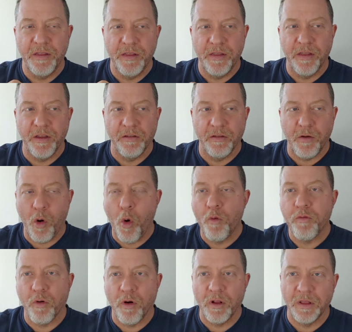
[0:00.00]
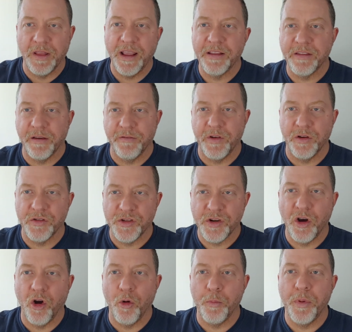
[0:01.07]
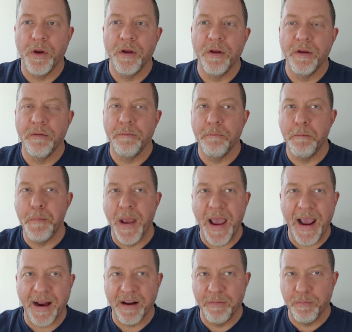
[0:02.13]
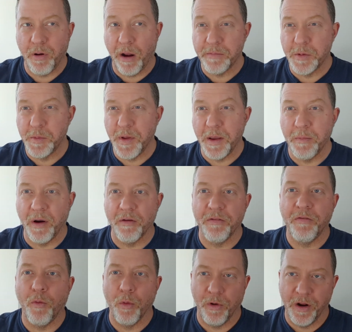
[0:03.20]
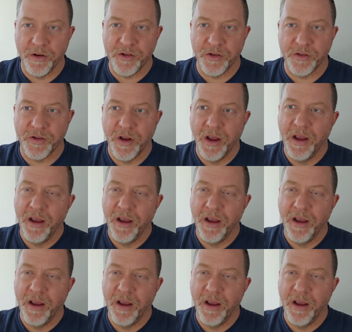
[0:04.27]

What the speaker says: the overall length of your scope back probably about 4 inches.